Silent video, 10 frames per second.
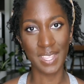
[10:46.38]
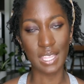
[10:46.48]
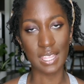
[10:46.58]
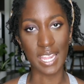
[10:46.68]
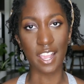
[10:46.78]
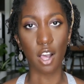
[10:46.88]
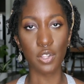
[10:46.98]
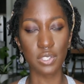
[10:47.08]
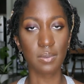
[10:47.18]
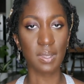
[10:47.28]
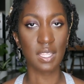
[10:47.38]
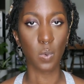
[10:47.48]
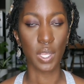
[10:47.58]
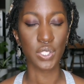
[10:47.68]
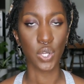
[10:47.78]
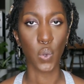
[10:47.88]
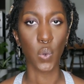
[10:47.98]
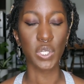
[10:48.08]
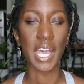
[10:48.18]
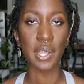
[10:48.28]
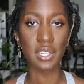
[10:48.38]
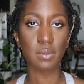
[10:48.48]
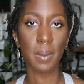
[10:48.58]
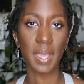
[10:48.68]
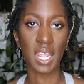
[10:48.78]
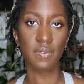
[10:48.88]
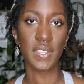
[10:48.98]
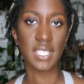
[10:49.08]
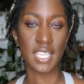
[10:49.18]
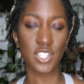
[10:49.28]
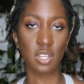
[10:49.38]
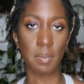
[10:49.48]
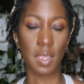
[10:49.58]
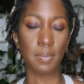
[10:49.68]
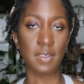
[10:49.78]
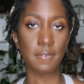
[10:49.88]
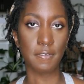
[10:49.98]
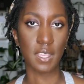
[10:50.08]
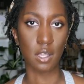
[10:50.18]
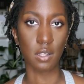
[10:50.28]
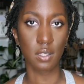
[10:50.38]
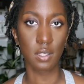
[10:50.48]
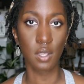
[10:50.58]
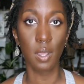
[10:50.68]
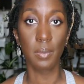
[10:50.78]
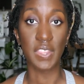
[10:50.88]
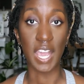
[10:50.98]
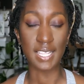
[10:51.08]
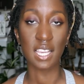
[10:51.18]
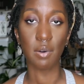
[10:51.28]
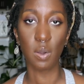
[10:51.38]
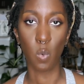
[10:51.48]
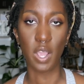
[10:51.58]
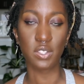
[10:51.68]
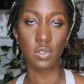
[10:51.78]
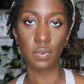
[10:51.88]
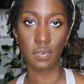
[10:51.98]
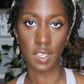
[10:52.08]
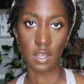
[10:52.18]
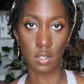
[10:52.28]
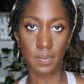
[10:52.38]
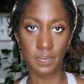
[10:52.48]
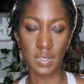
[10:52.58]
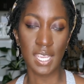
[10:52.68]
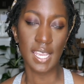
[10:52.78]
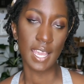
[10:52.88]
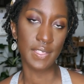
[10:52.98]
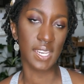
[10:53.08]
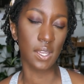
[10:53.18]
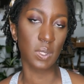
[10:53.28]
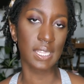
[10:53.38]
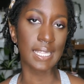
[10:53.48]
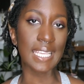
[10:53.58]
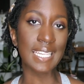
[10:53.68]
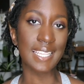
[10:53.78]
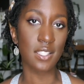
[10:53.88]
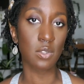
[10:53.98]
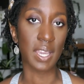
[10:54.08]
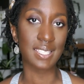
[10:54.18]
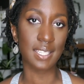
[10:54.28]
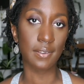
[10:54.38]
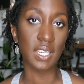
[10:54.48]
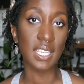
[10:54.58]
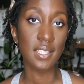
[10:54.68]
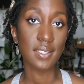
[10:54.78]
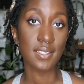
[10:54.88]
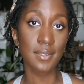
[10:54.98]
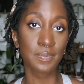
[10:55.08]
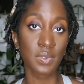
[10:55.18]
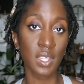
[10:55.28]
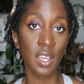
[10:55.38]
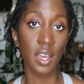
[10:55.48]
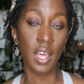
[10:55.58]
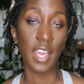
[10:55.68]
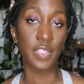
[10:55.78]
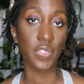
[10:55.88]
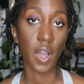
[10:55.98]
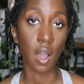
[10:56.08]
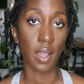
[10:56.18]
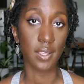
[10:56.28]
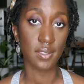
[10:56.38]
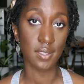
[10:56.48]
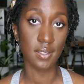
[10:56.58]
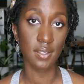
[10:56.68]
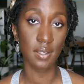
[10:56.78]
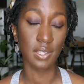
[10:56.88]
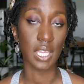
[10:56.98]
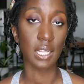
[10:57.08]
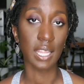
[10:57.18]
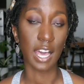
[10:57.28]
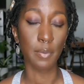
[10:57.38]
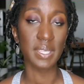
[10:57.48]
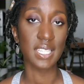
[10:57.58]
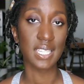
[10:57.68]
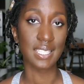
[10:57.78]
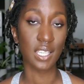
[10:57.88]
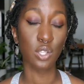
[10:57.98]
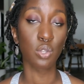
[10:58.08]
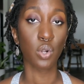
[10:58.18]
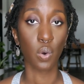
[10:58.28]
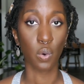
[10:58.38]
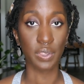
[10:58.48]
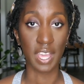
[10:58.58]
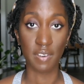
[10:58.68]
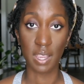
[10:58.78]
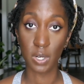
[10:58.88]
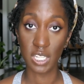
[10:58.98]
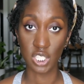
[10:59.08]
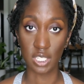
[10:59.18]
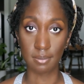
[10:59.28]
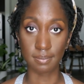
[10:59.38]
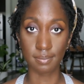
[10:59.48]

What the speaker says: that I ultimately want to hold. How does my manifestation make me feel? That's how I want to feel. And then I would lean into activities and thoughts that allow me to continue to hold that vibration.